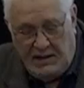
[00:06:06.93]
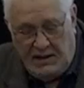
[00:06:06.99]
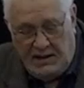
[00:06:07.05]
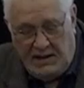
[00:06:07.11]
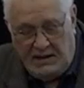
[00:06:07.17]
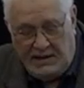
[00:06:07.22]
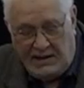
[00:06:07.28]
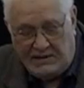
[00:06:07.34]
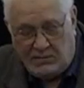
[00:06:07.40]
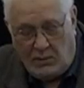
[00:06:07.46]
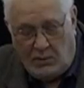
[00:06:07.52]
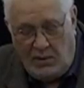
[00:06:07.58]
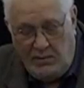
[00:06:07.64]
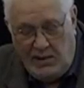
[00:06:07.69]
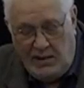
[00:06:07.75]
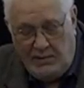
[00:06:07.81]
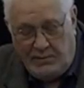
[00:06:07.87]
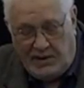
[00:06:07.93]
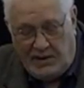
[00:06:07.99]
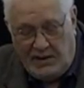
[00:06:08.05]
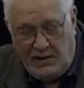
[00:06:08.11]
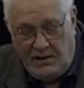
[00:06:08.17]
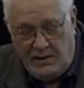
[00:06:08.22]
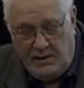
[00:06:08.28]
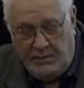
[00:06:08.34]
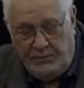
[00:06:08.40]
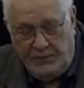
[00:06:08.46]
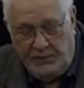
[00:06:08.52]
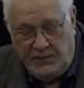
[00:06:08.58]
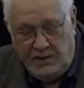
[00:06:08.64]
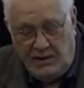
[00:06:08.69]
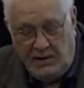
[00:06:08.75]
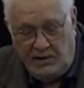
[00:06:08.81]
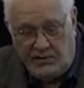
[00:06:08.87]
And that's what we mean by
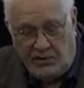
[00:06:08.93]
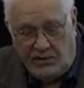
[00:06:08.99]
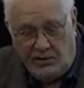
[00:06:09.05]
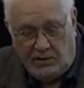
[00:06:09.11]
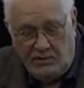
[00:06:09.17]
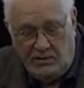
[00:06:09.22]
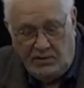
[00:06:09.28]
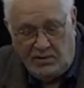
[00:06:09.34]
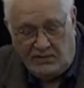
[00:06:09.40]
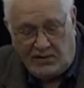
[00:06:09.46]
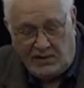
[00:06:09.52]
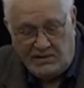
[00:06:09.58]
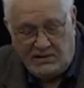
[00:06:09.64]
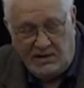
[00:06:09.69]
an eternal universe.